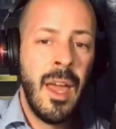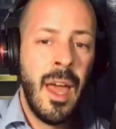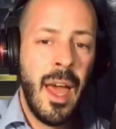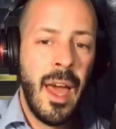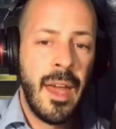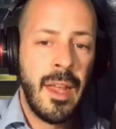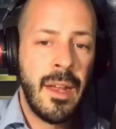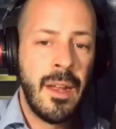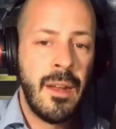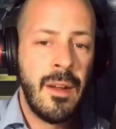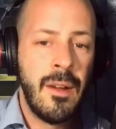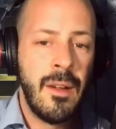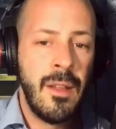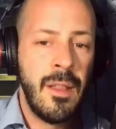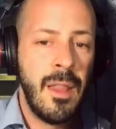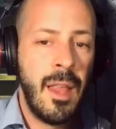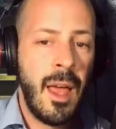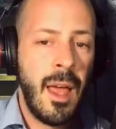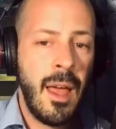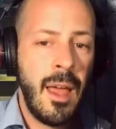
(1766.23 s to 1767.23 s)
and our
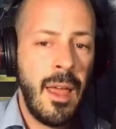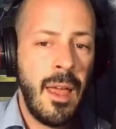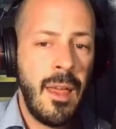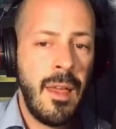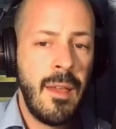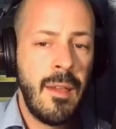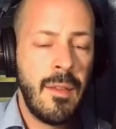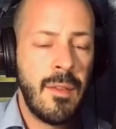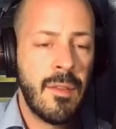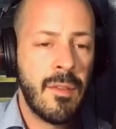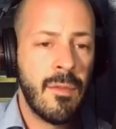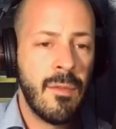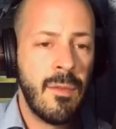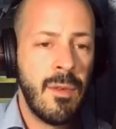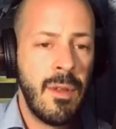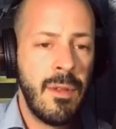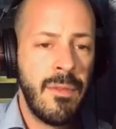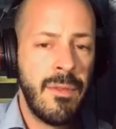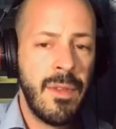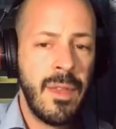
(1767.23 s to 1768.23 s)
lives
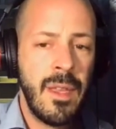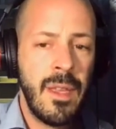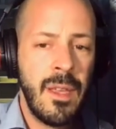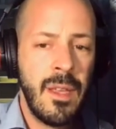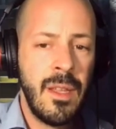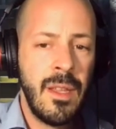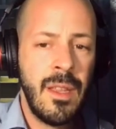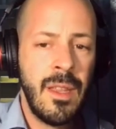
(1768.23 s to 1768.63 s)
will feel